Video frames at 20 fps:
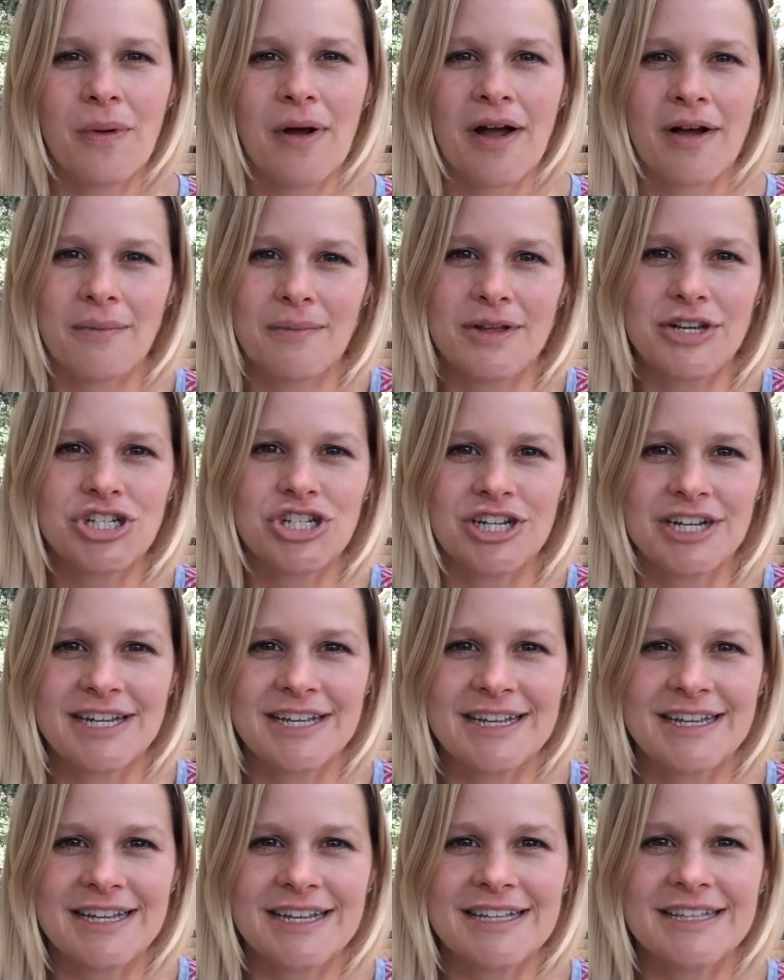our mission
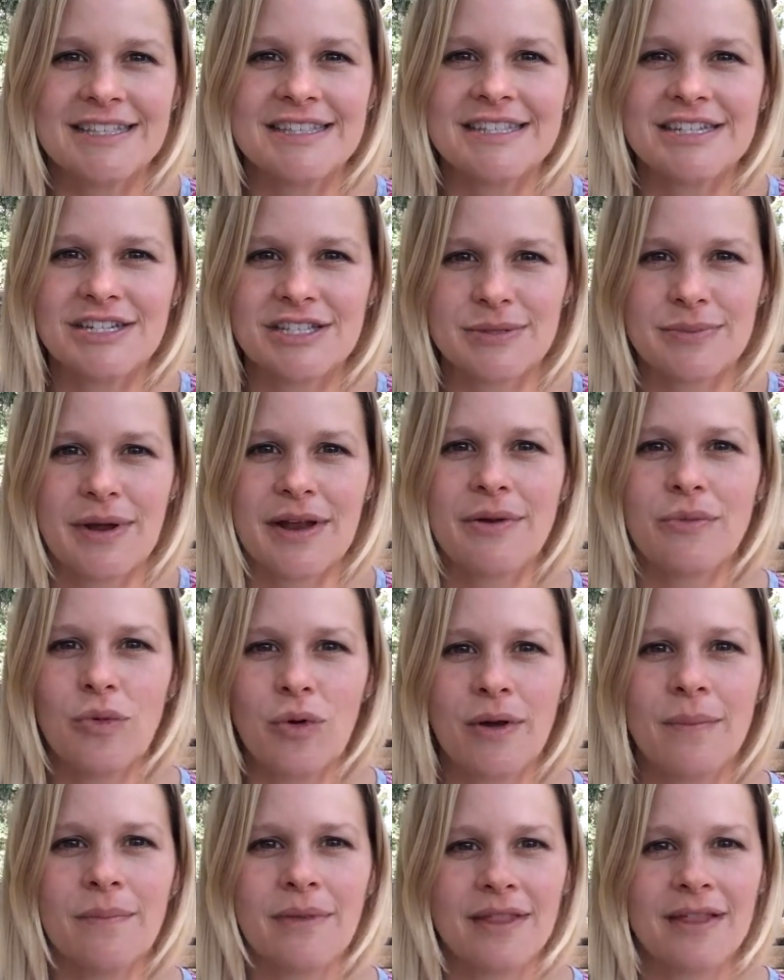is to spread
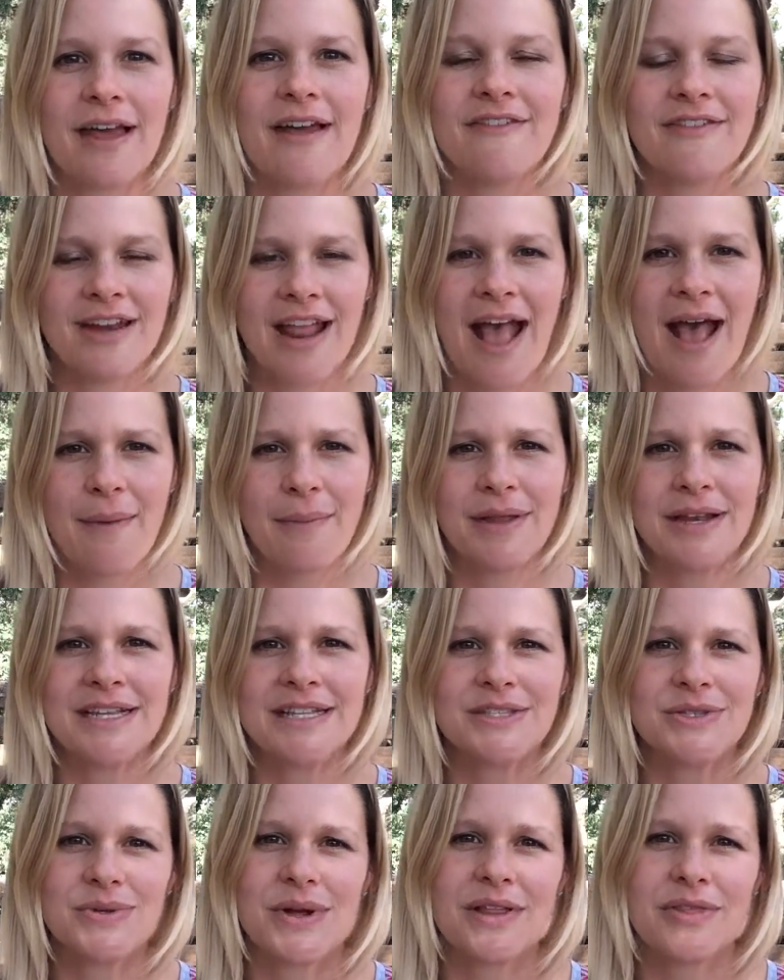warmth, love, and
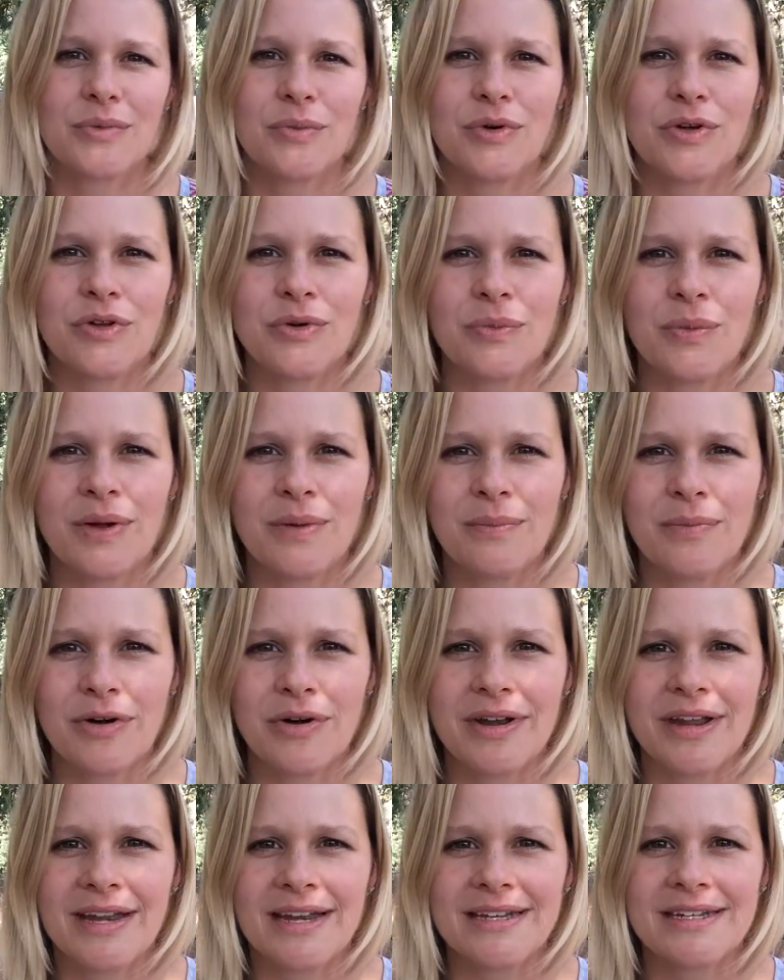happiness throughout the world, one
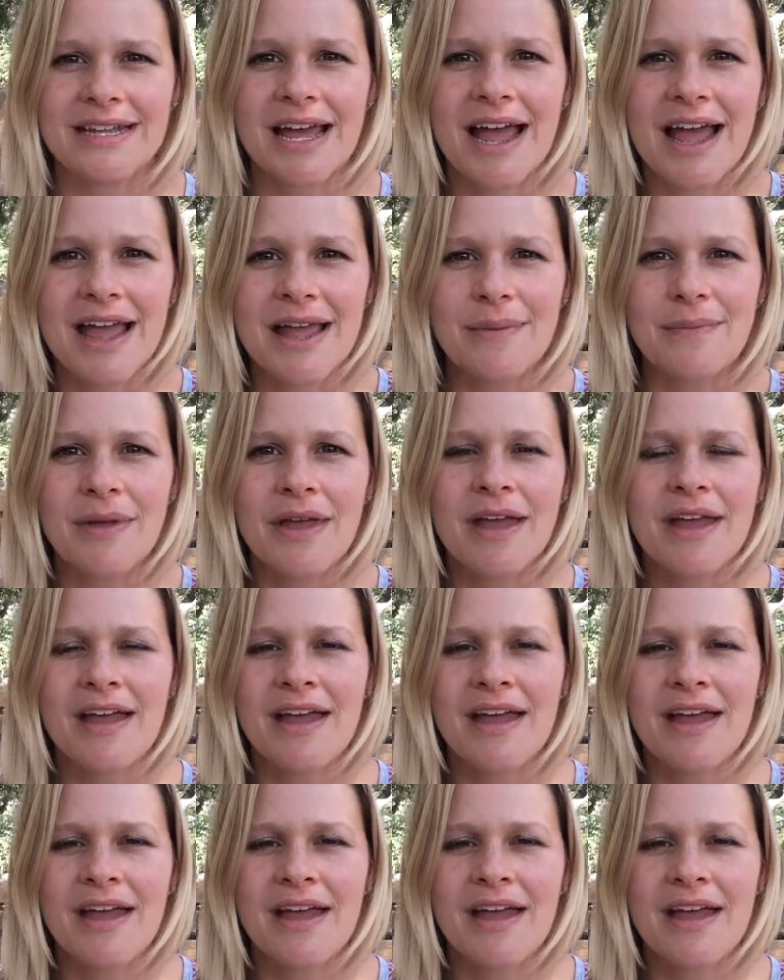bird at a time.